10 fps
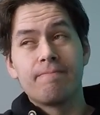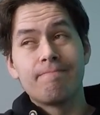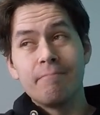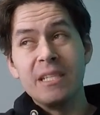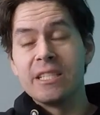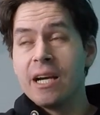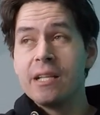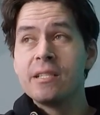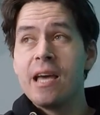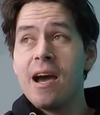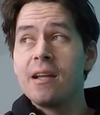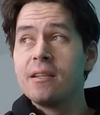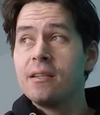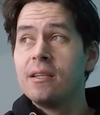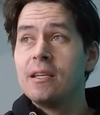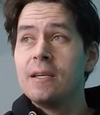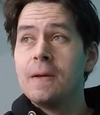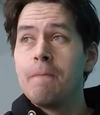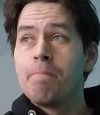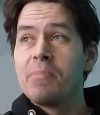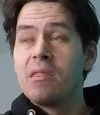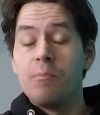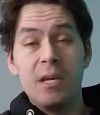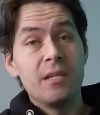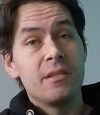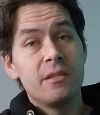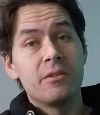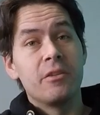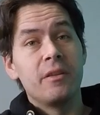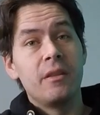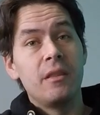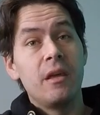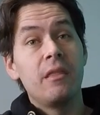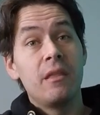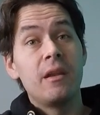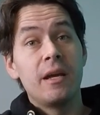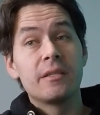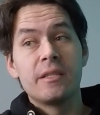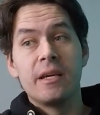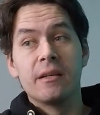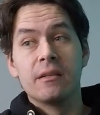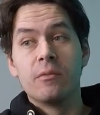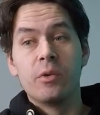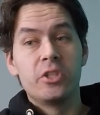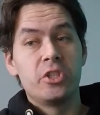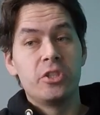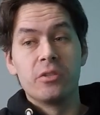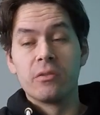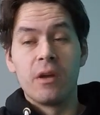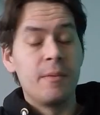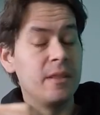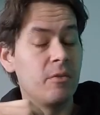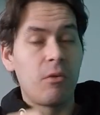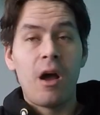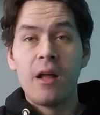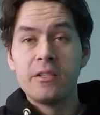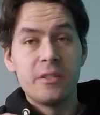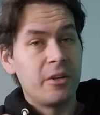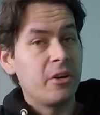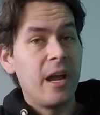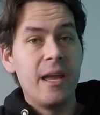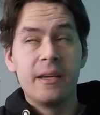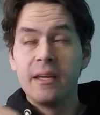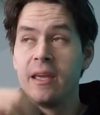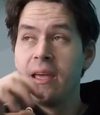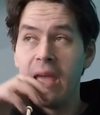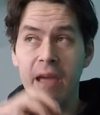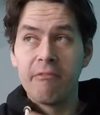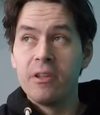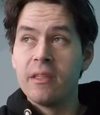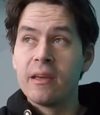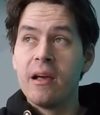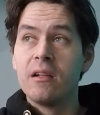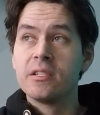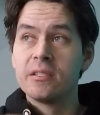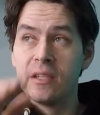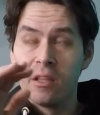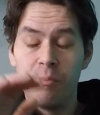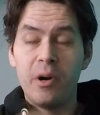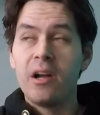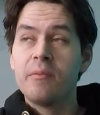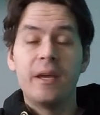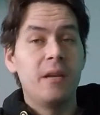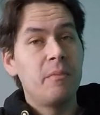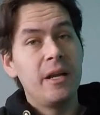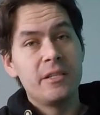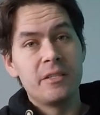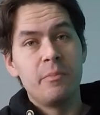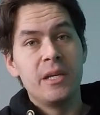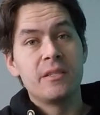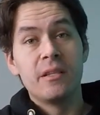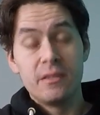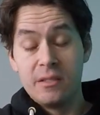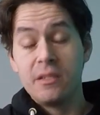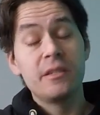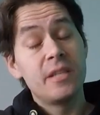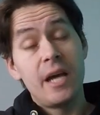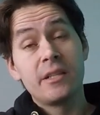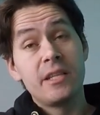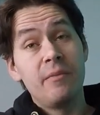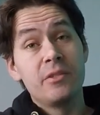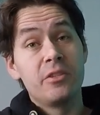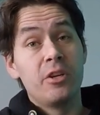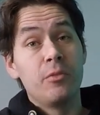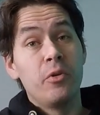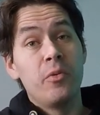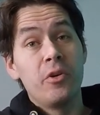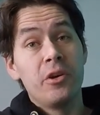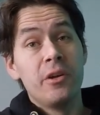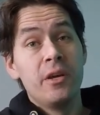besides that, the pistons are the next thing, which, I mean, the rods, the crank, everything else in the bottom end minus the pistons is the exact same as the turbo motor.